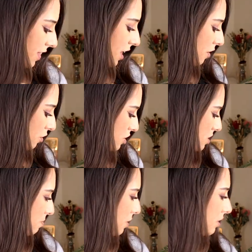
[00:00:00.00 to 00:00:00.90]
and then I've got
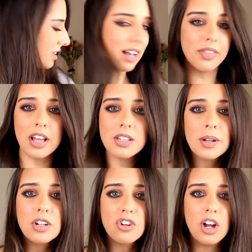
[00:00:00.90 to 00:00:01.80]
some milk down there
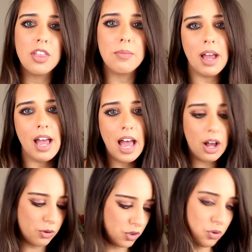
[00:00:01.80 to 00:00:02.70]
so I can try them
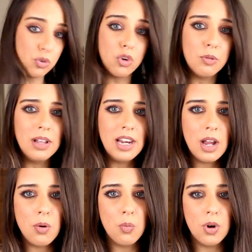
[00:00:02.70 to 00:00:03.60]
how you
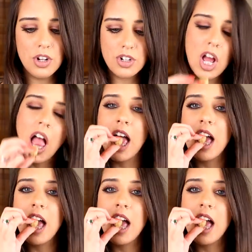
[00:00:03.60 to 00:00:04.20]
normally would.